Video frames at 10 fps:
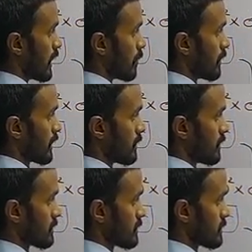and I'm
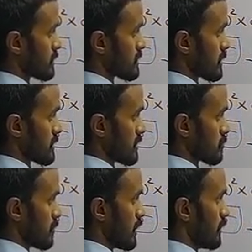taking this distance as
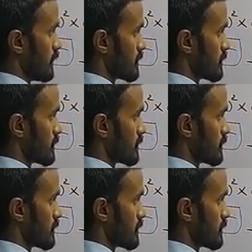x bar and